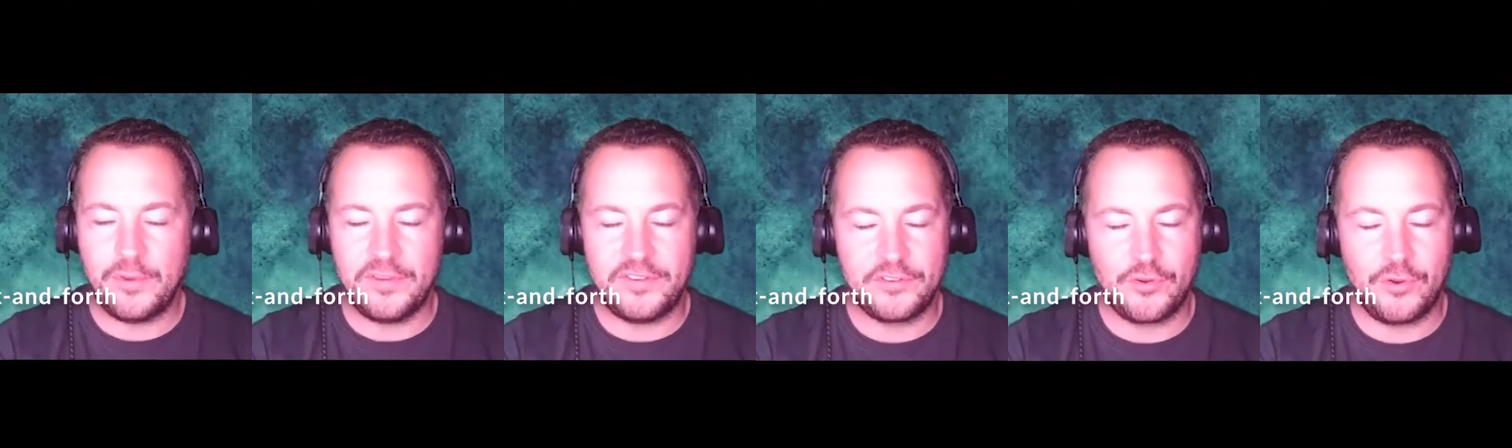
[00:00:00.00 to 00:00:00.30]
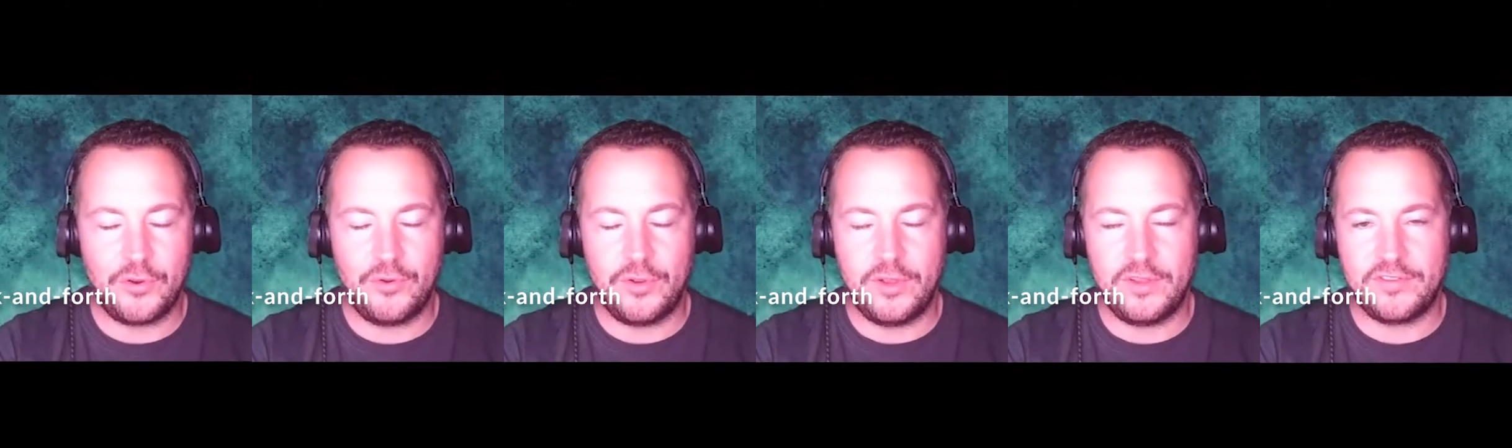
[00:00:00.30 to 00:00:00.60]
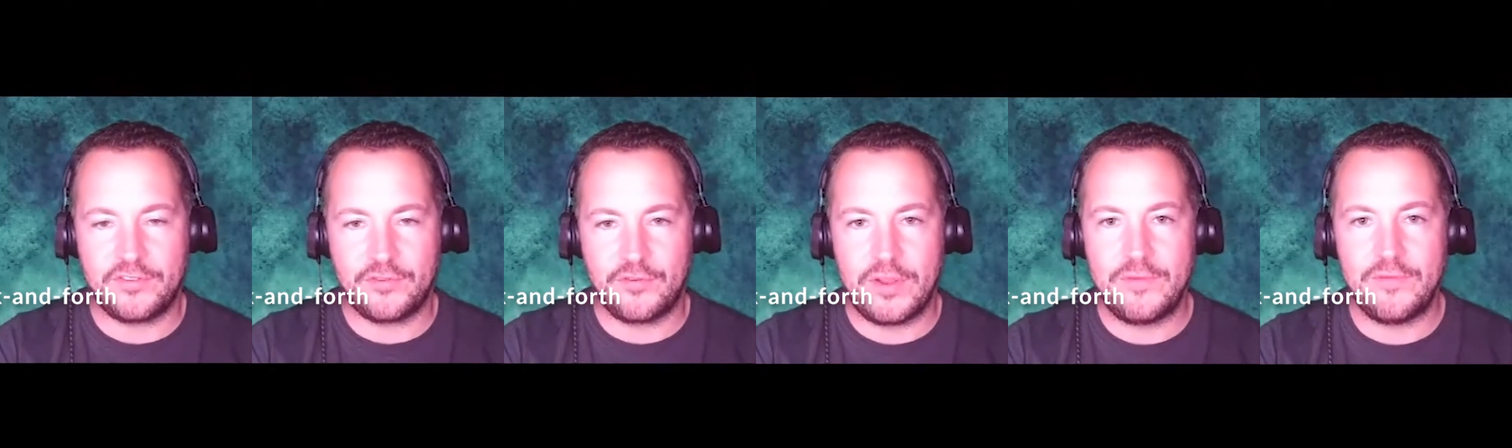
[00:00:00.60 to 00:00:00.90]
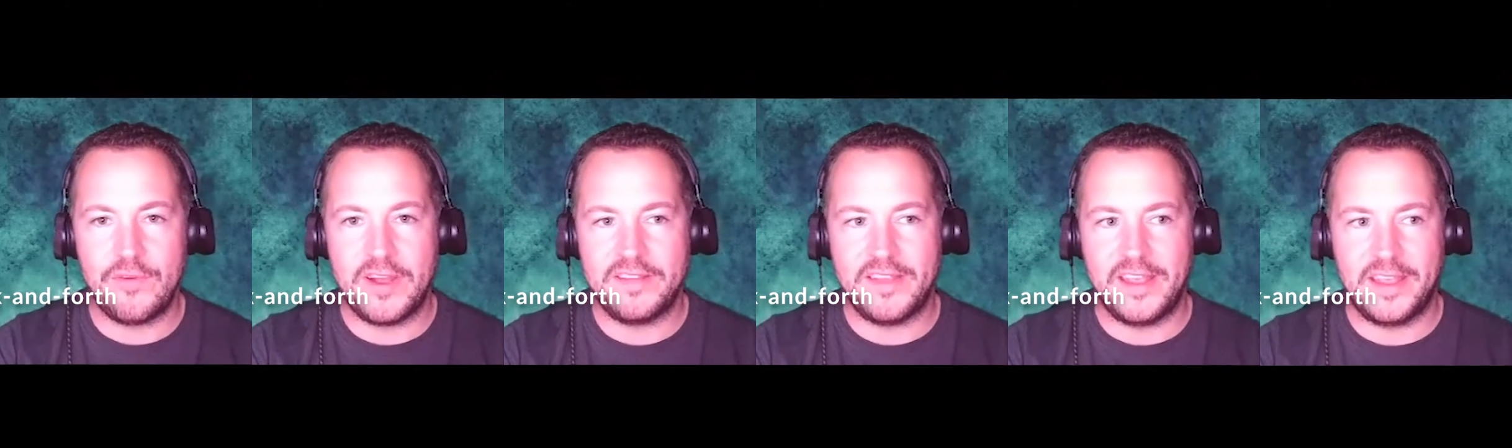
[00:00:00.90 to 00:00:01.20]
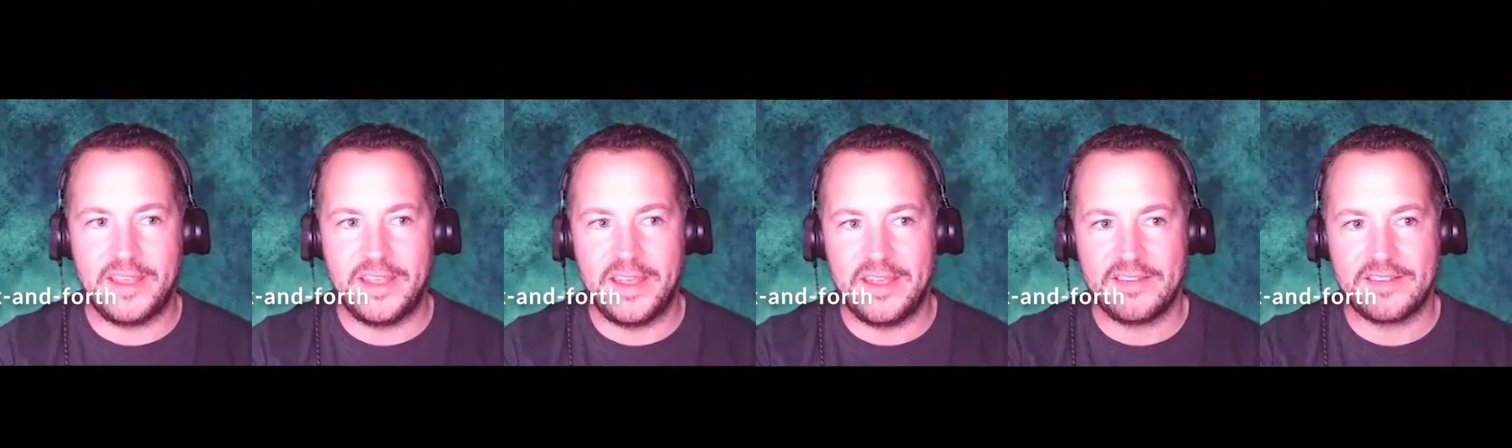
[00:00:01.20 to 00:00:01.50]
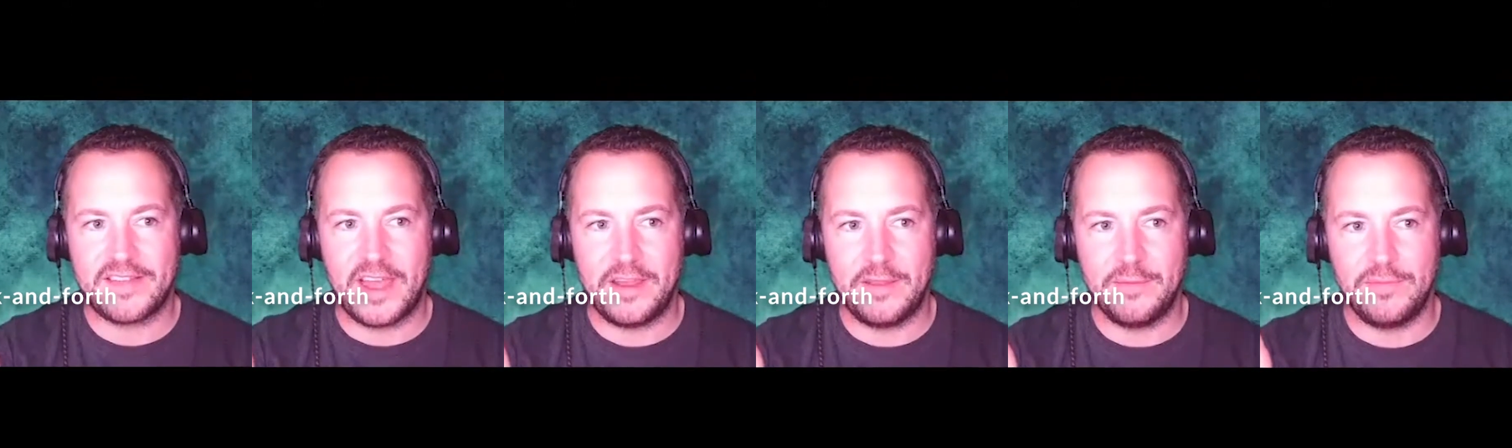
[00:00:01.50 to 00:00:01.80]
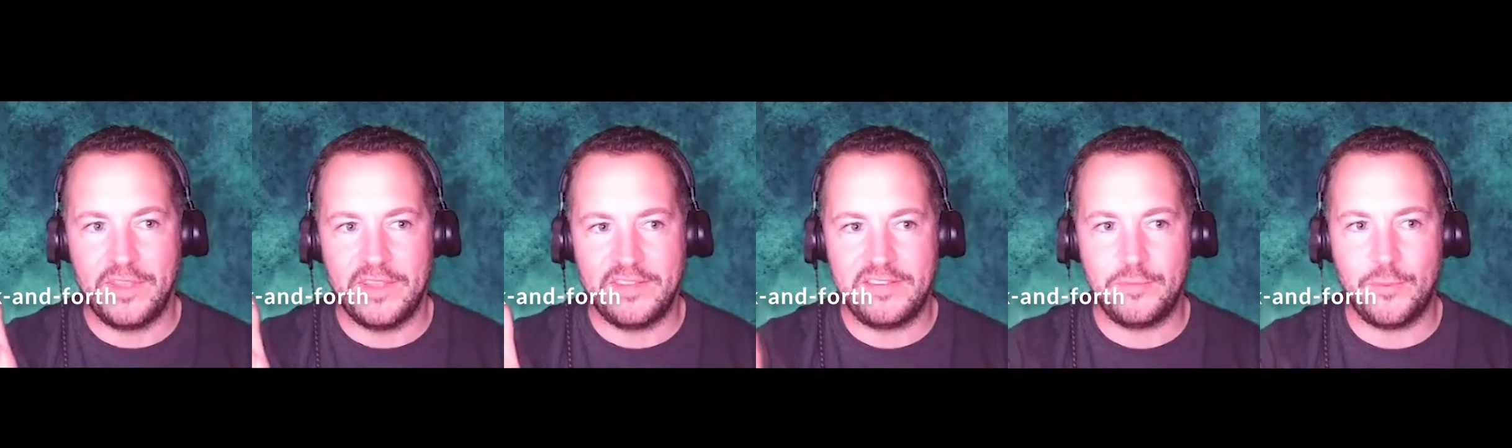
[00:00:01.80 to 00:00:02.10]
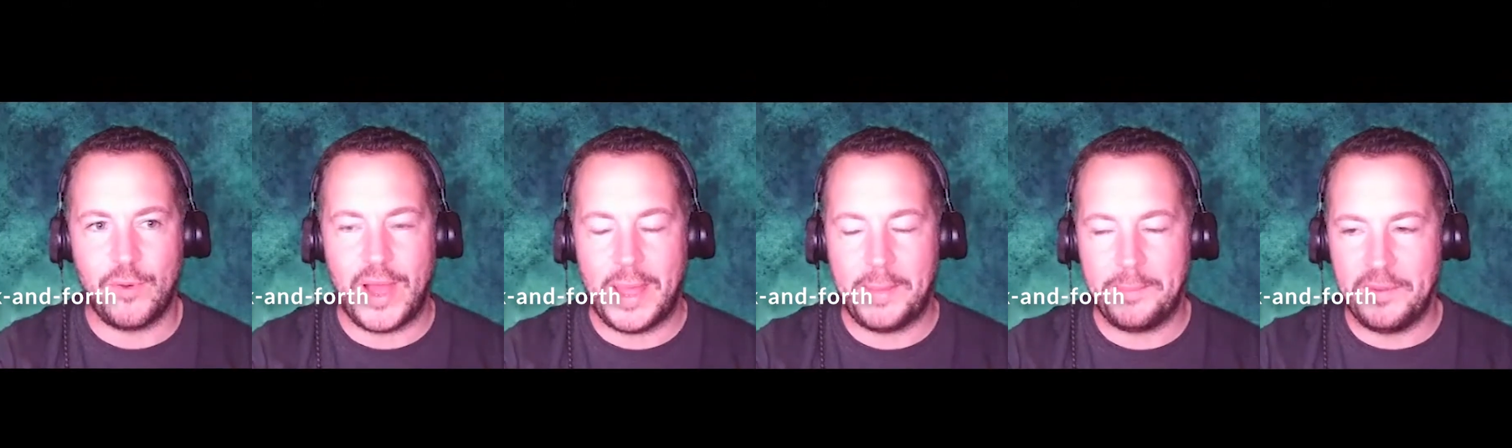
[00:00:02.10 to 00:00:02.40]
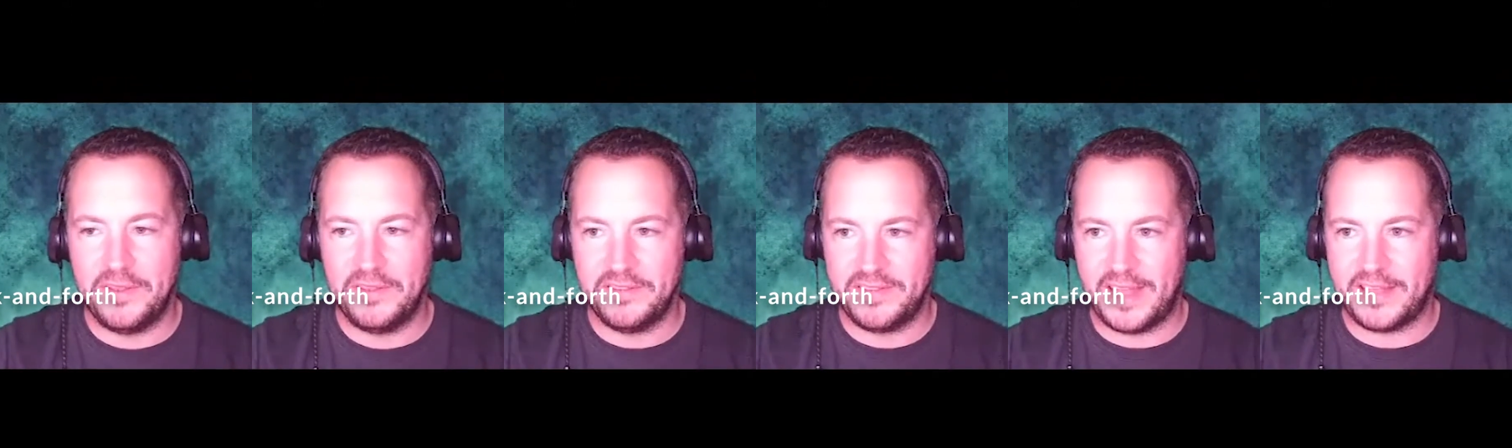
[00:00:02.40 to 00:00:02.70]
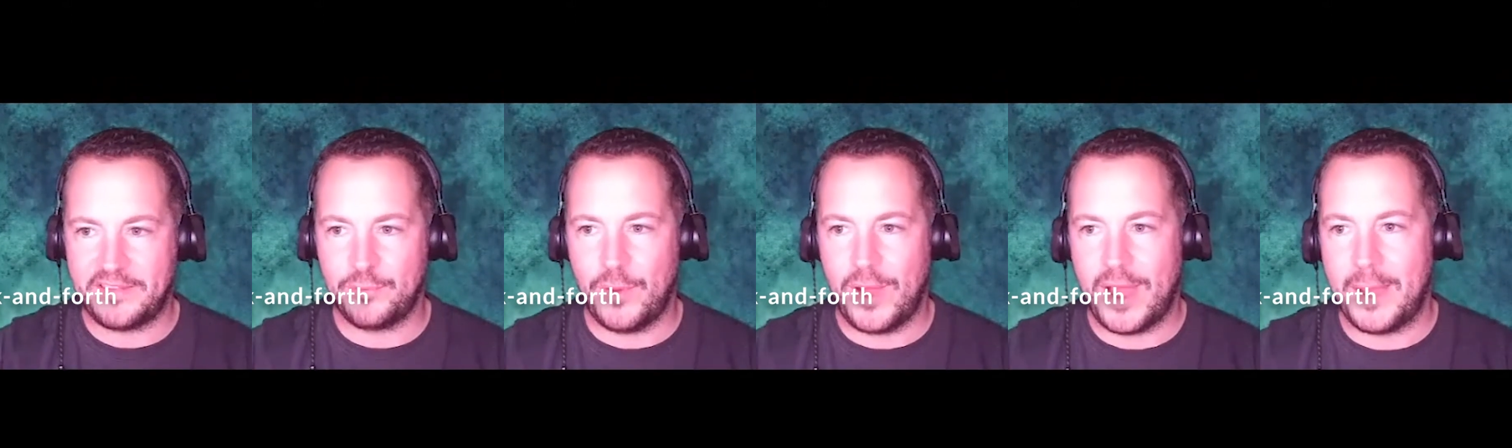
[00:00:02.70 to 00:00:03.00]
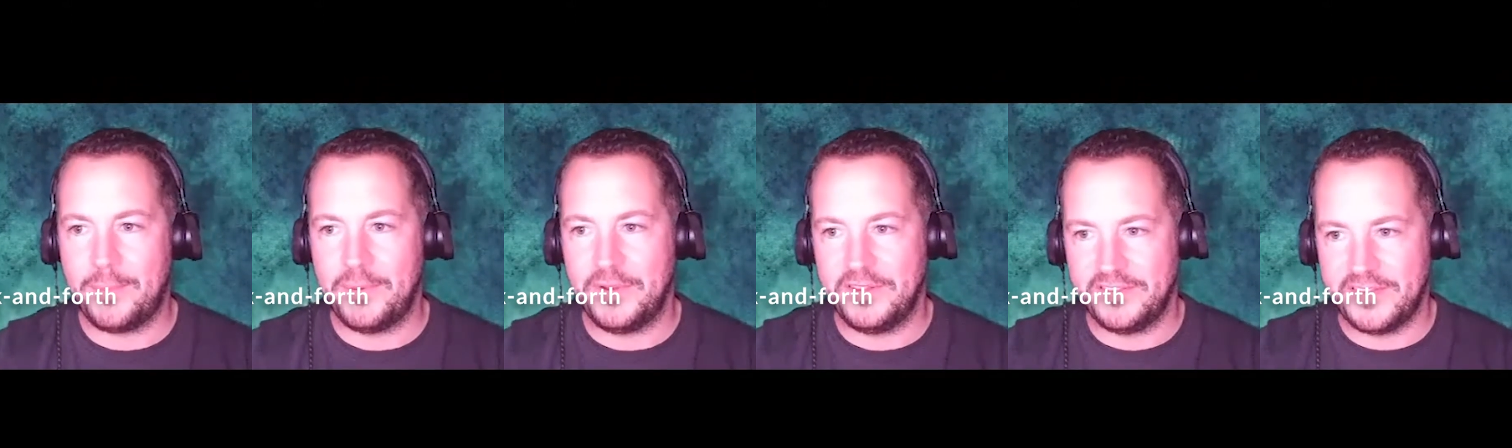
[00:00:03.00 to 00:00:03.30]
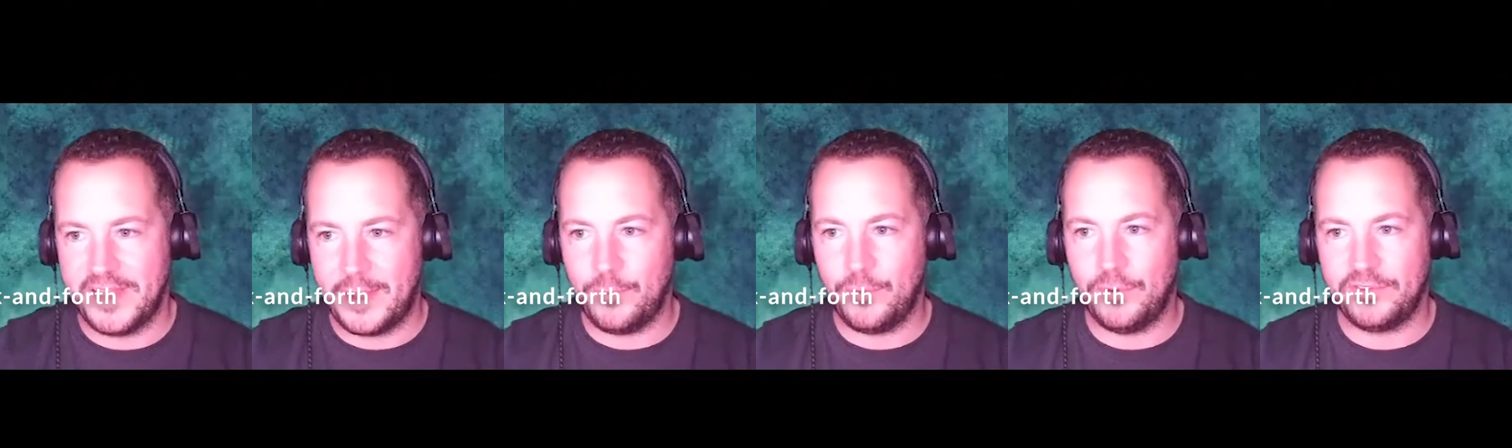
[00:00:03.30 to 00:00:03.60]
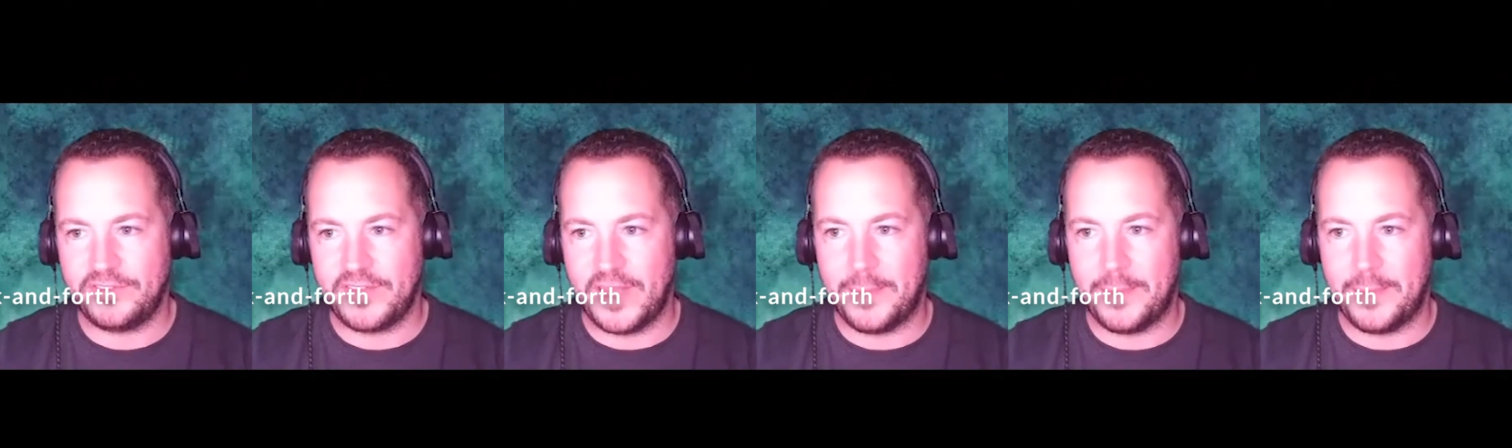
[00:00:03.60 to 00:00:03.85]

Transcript: with screenwriting is kind of, this is what happens, that's what happens, that what's